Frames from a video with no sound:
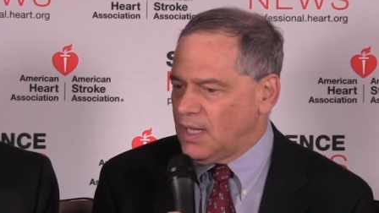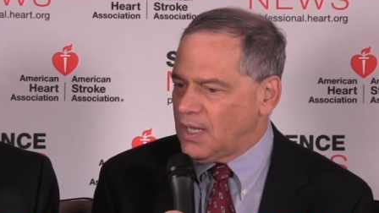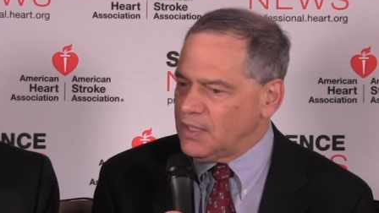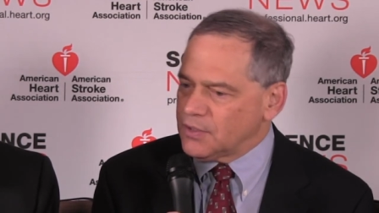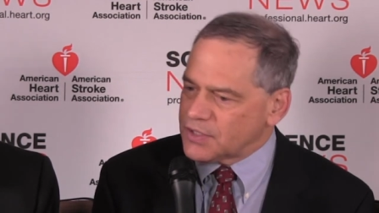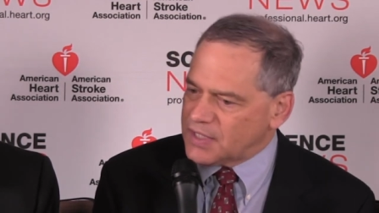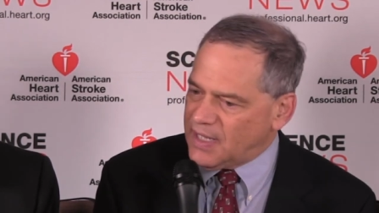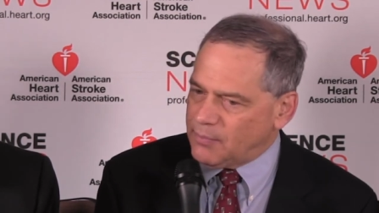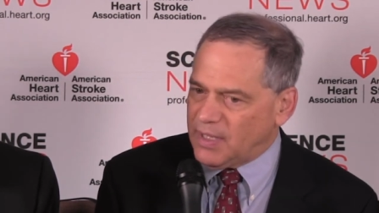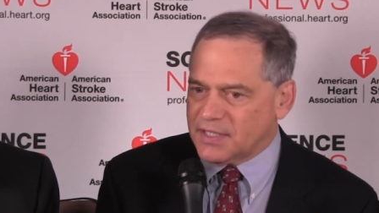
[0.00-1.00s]

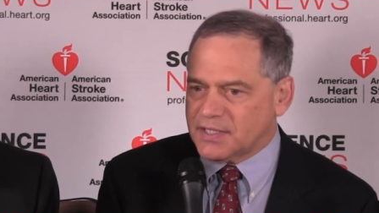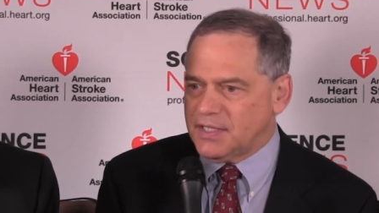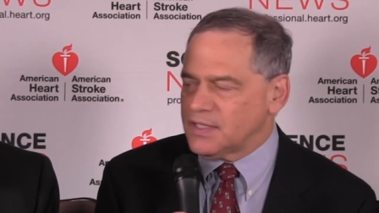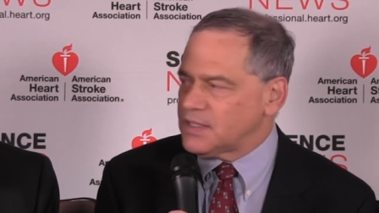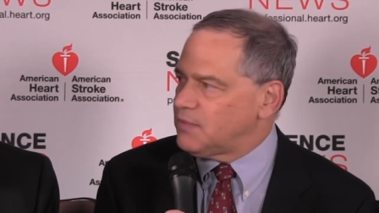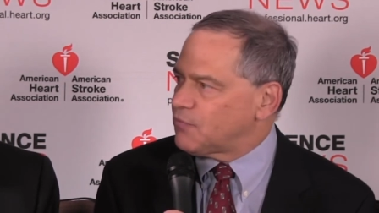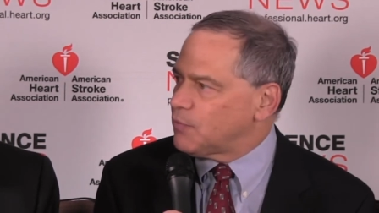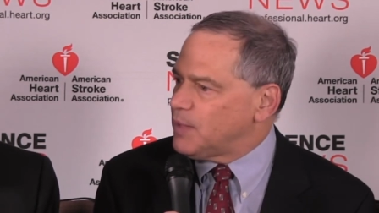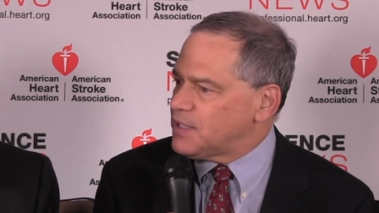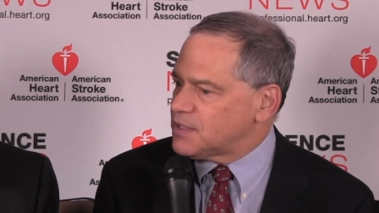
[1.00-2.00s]
understand medicine as an
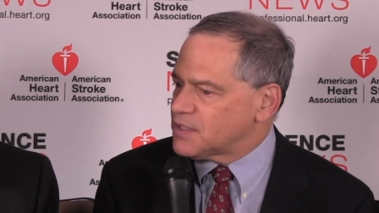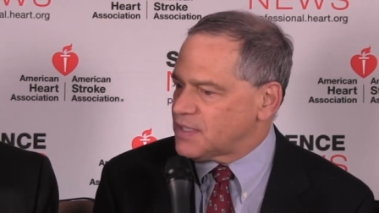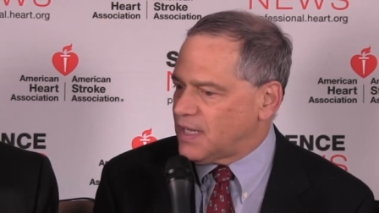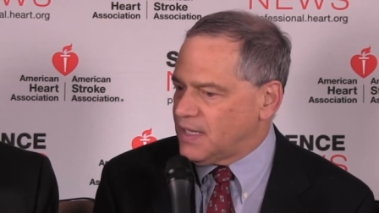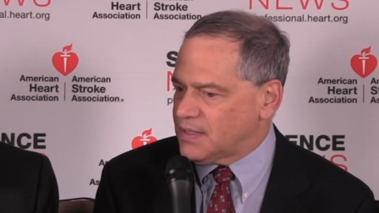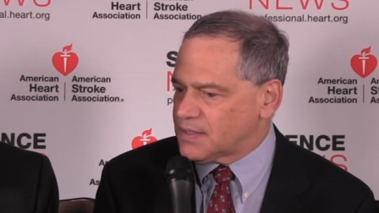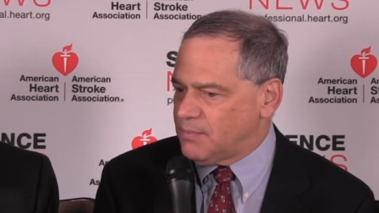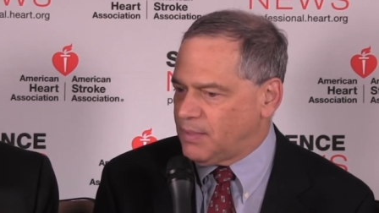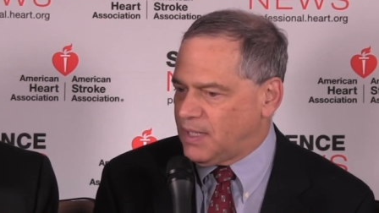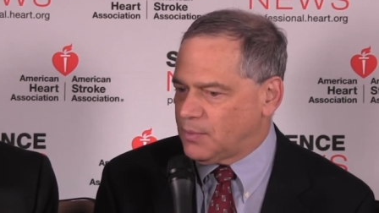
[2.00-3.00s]
information science
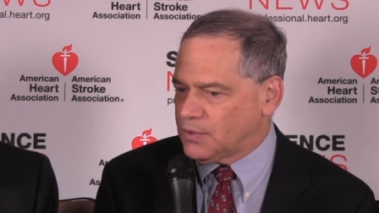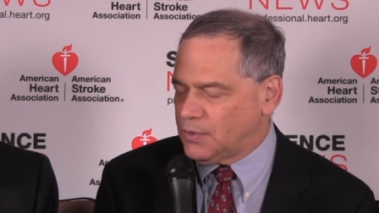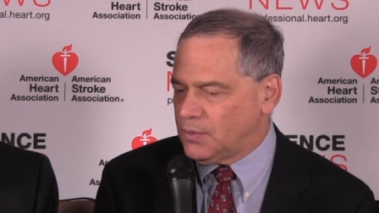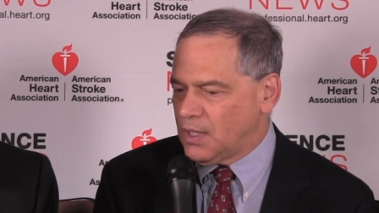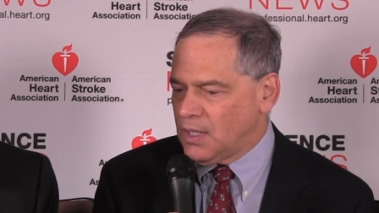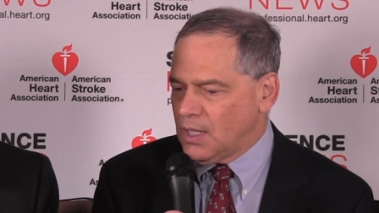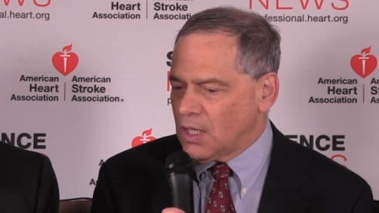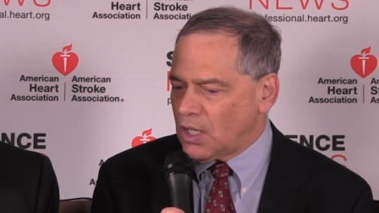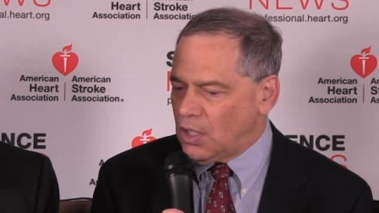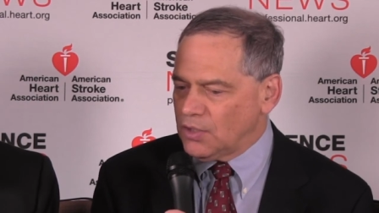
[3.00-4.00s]
and be able to
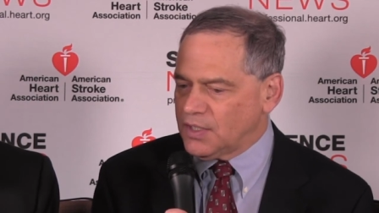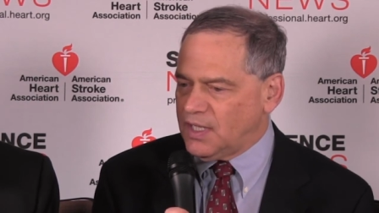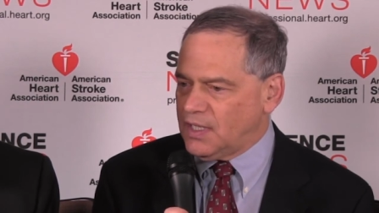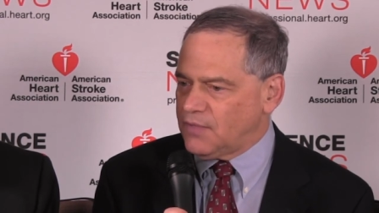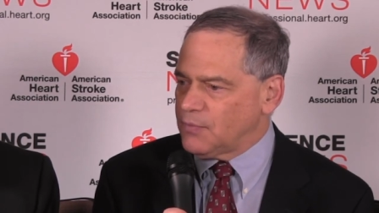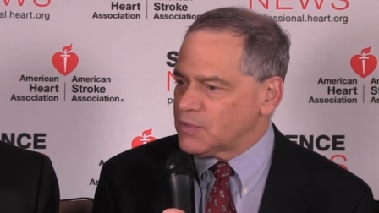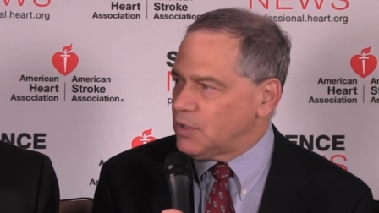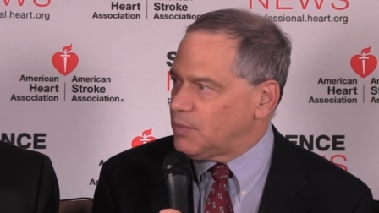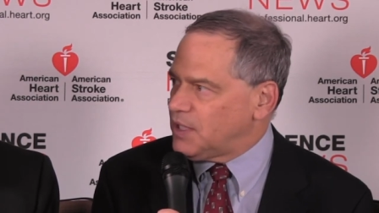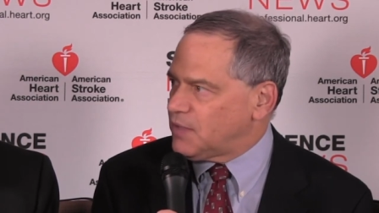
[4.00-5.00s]
cull the data from
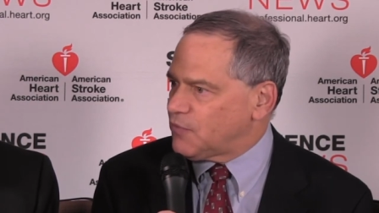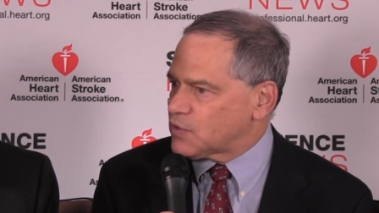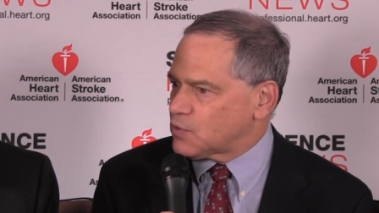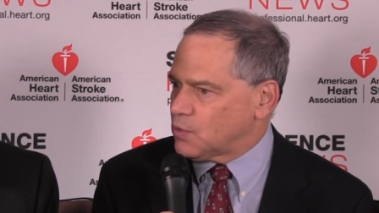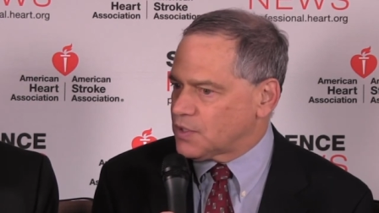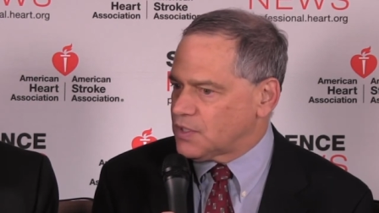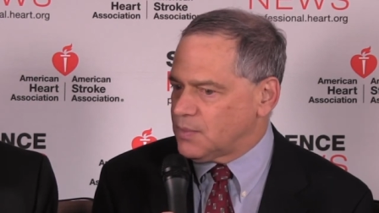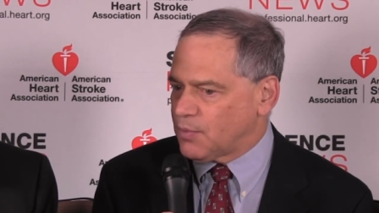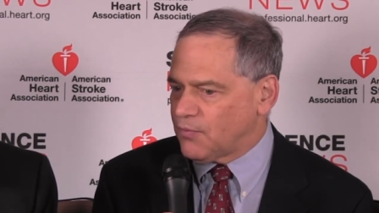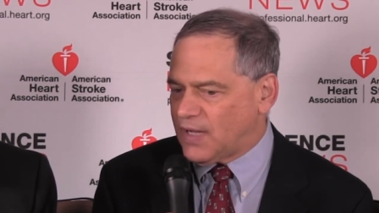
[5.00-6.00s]
so many different sources
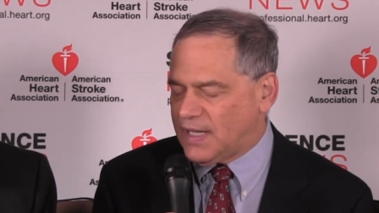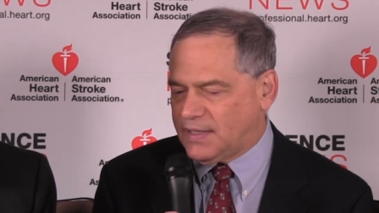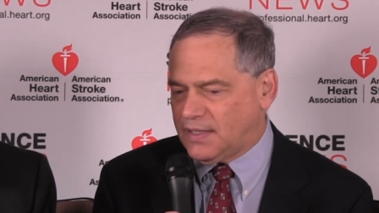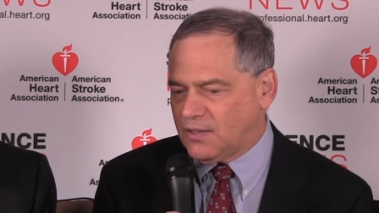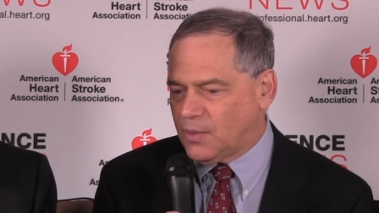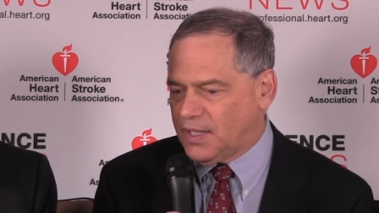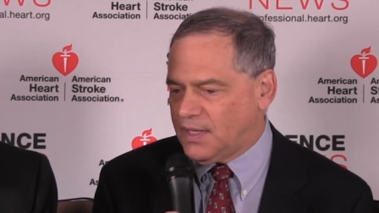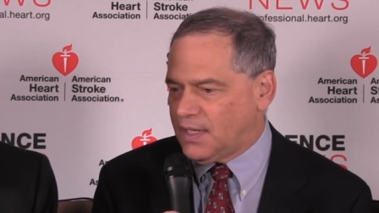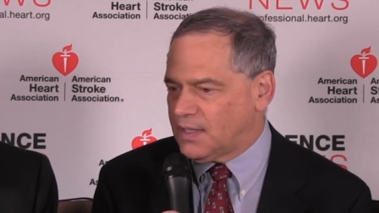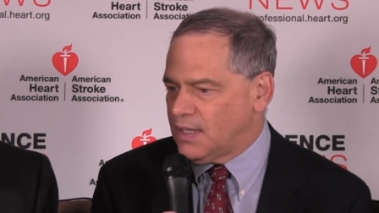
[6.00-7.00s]
and provide it in a way
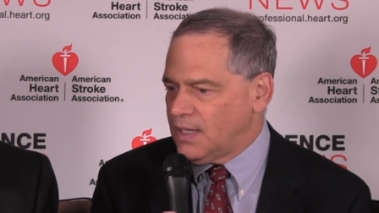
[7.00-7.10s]
that